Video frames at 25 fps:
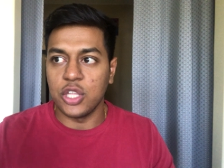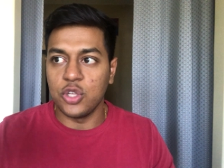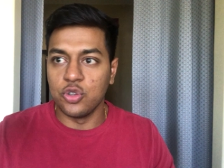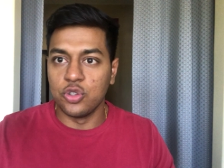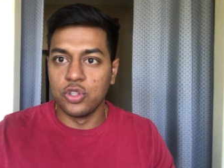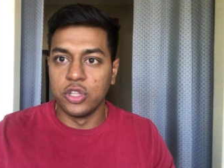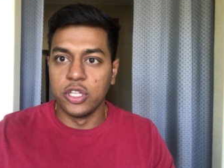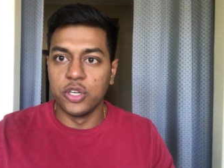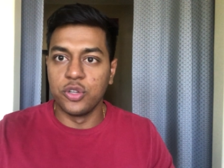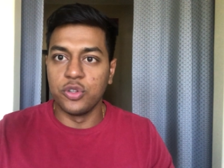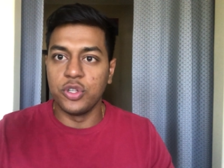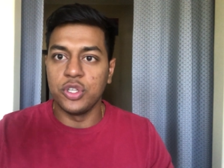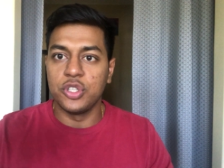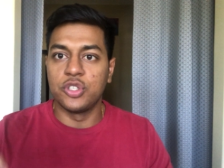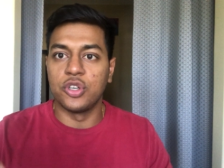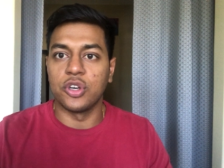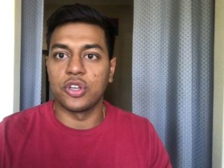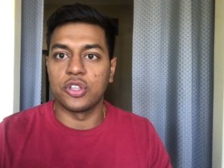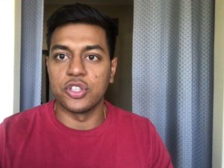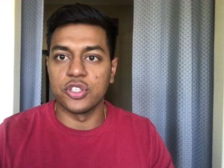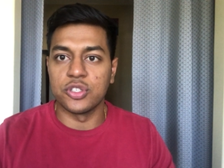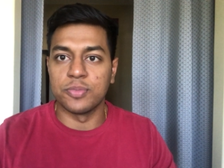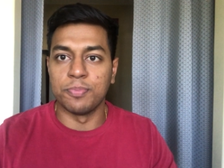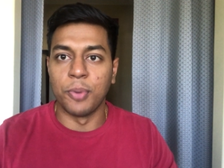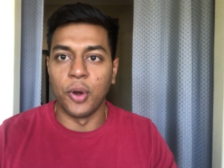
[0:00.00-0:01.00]
You literally
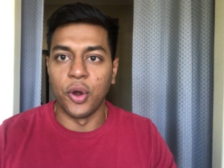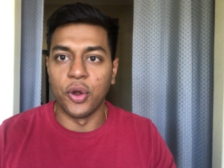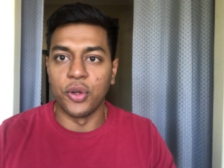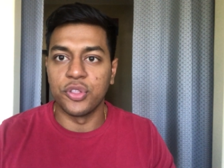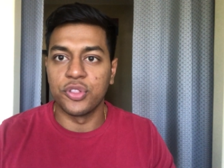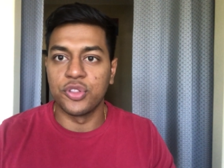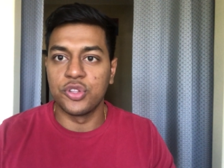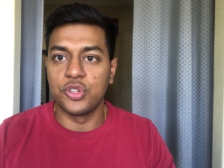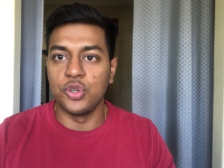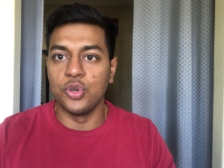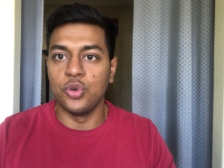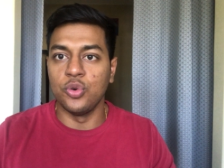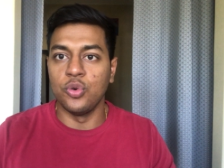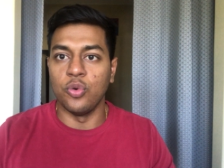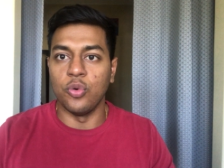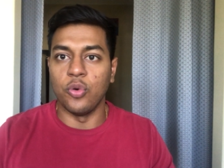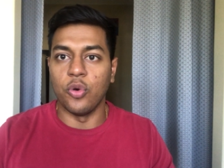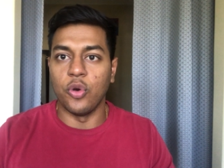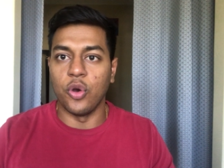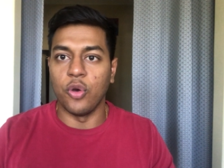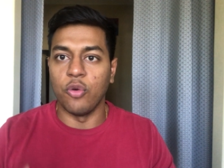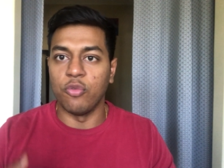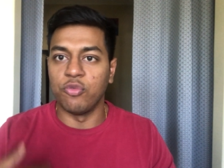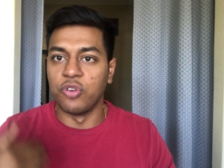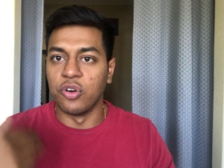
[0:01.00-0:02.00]
took this birth to
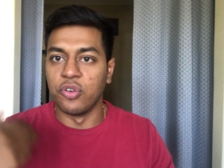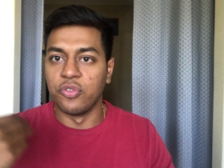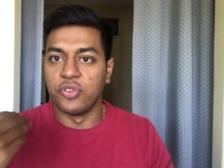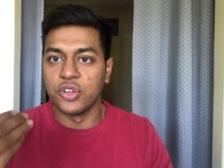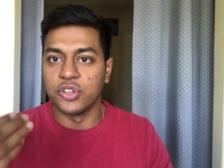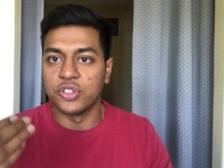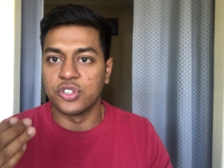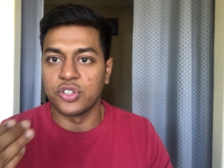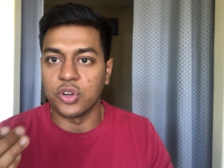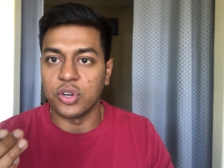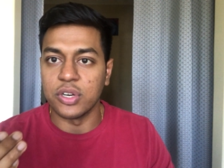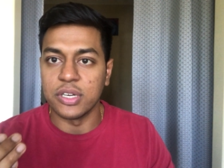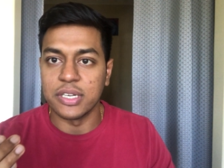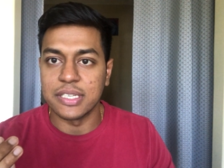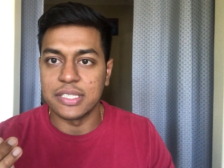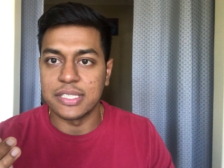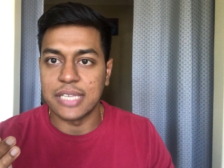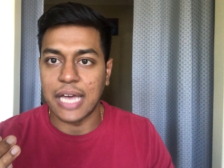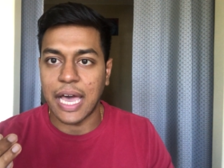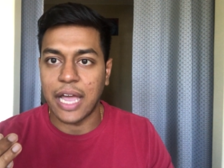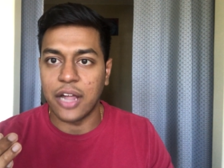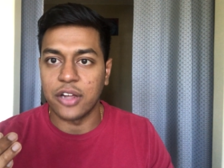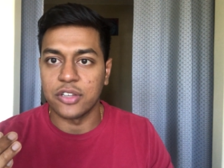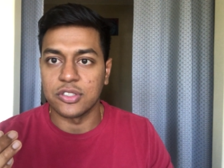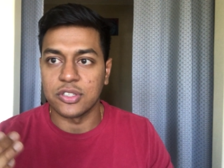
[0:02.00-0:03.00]
fulfill certain
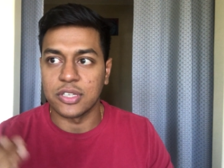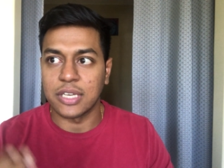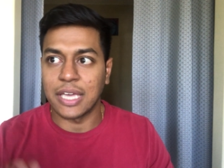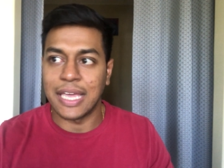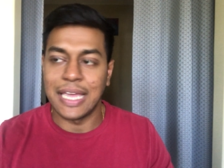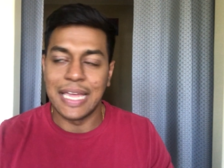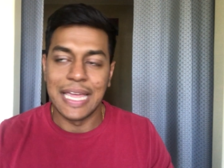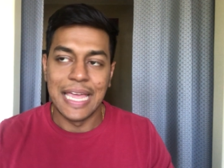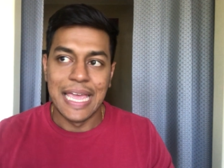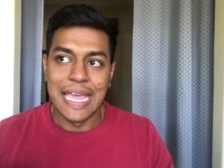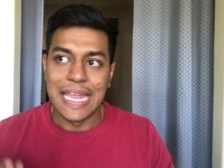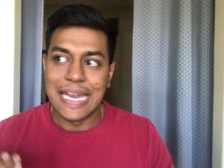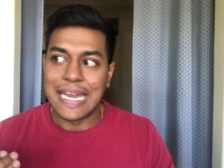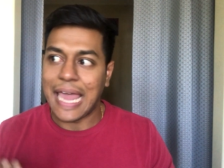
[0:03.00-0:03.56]
desires, okay?